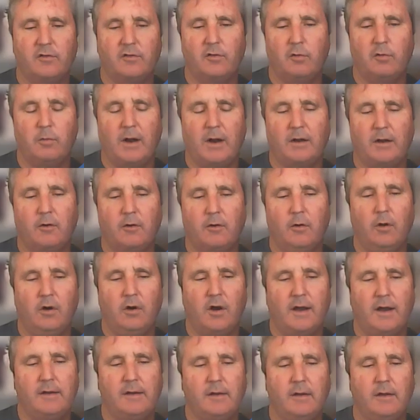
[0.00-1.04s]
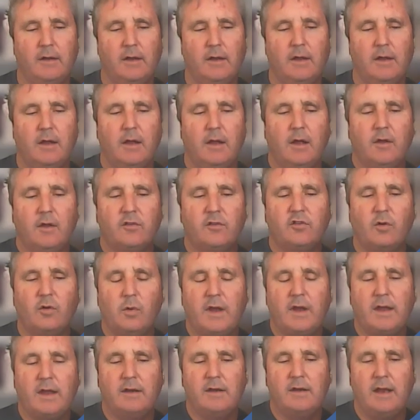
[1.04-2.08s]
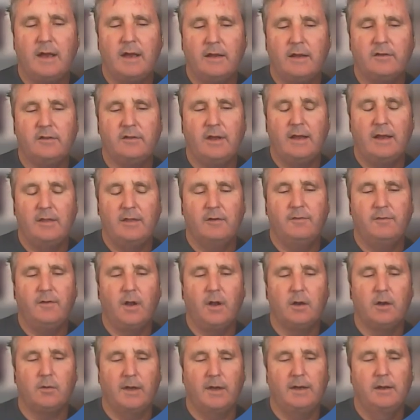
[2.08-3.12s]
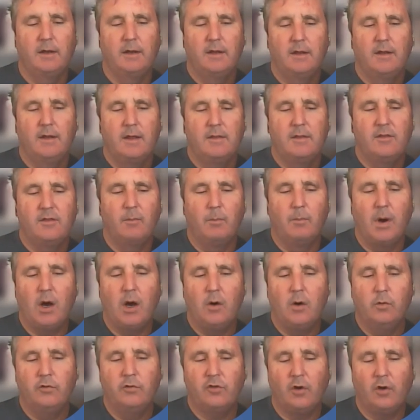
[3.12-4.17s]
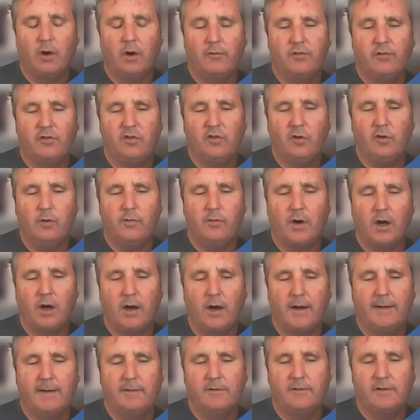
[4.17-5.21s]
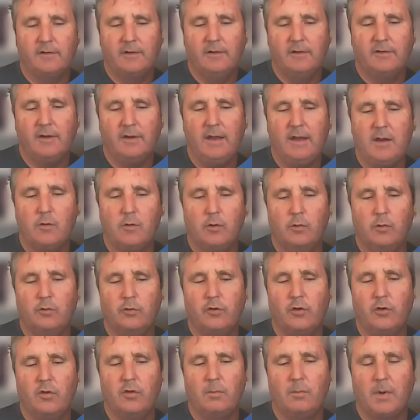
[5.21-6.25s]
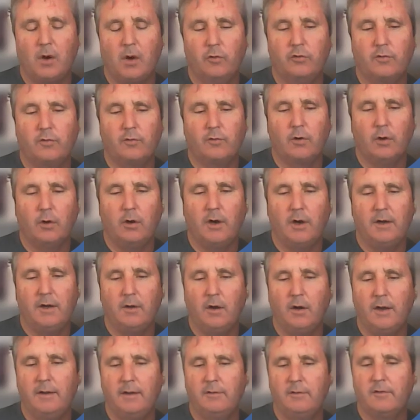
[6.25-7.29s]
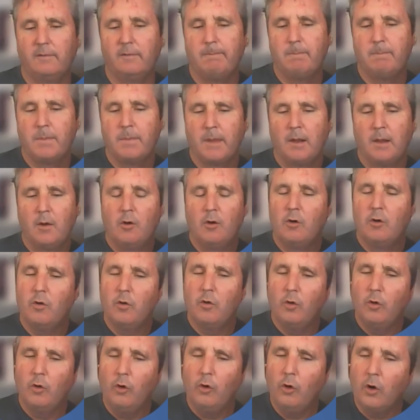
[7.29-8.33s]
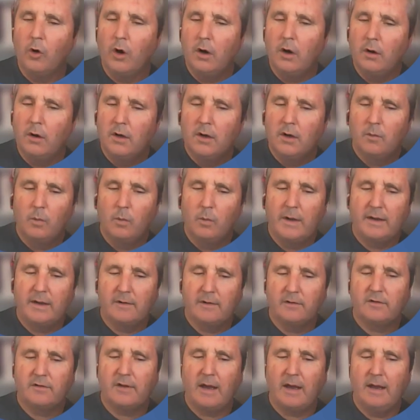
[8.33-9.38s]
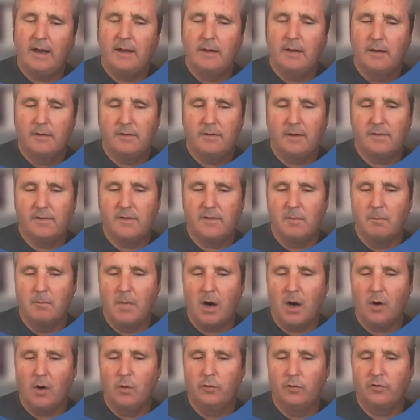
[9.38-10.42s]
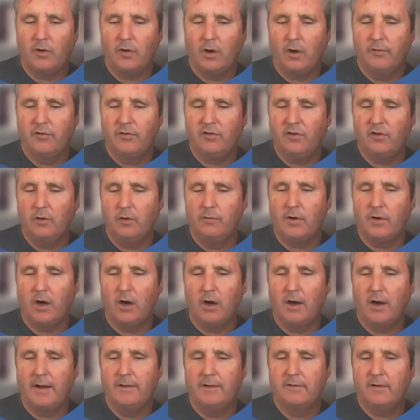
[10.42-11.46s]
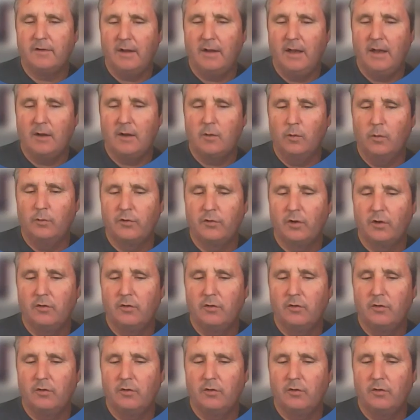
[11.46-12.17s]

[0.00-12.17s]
with 1 chloride. So we can now say the following: the moles of silver ions is equal to the moles of chloride ions, or we can say that the moles of silver ions equals